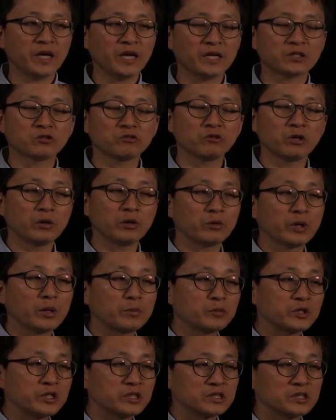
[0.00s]
actually
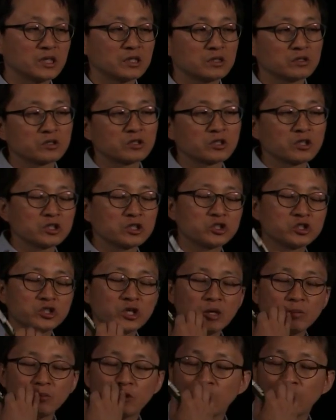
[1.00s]
represents the
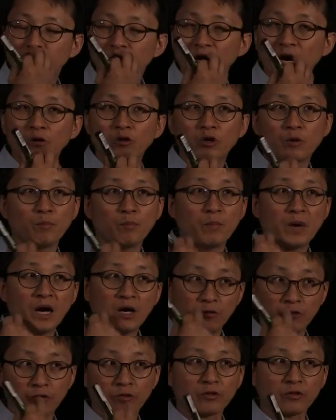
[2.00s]
shape of our
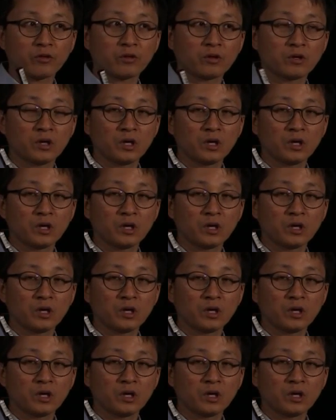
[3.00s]
mouth.